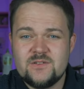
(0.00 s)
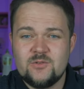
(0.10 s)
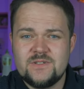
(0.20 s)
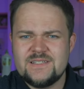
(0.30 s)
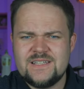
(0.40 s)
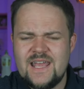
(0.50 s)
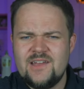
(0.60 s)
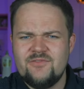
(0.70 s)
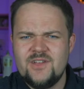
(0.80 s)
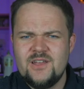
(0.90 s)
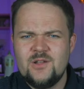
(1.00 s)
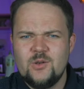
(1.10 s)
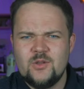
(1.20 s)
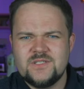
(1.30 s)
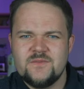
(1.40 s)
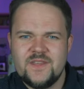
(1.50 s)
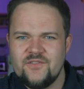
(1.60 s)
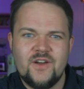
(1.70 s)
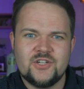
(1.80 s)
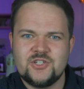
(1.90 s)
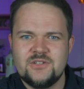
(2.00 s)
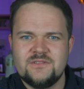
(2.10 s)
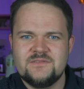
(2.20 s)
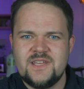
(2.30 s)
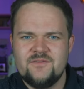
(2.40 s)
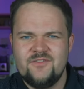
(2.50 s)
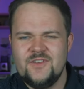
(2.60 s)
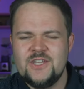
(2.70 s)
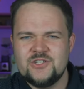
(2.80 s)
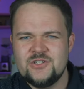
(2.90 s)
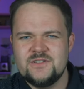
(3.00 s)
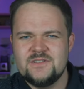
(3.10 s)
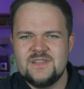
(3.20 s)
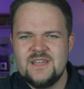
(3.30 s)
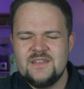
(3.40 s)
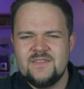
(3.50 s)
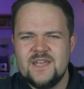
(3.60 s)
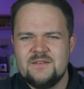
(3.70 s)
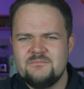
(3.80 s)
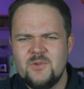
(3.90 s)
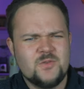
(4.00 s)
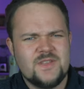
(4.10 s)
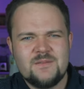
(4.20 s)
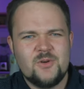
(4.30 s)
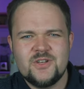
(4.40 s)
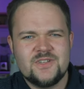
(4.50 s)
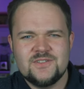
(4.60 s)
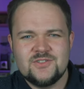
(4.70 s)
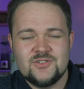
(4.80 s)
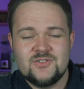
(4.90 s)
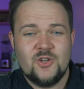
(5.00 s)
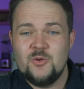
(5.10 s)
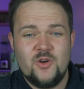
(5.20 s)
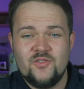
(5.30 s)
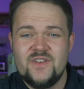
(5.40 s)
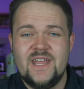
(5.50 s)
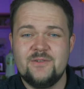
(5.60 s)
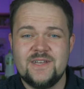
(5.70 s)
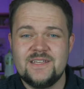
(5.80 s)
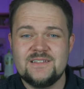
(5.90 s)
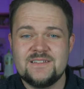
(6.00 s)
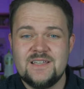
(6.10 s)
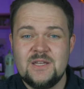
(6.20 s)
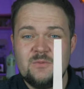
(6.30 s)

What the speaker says: Or does it have lots of other functions and features that most other monitors just don't offer nowadays?